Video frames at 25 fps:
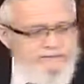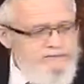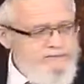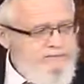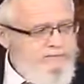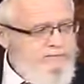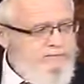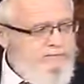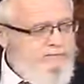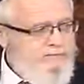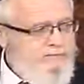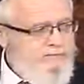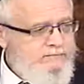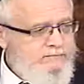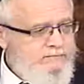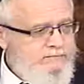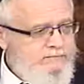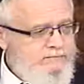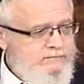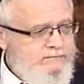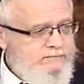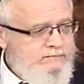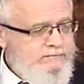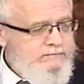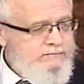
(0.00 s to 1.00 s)

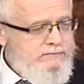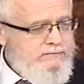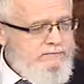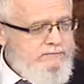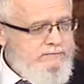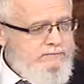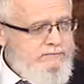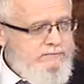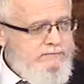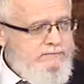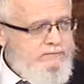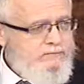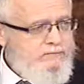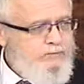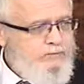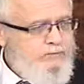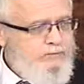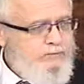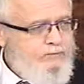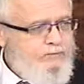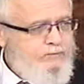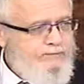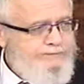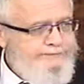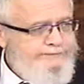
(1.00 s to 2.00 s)

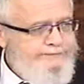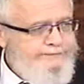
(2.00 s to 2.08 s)
No one is speaking in this clip.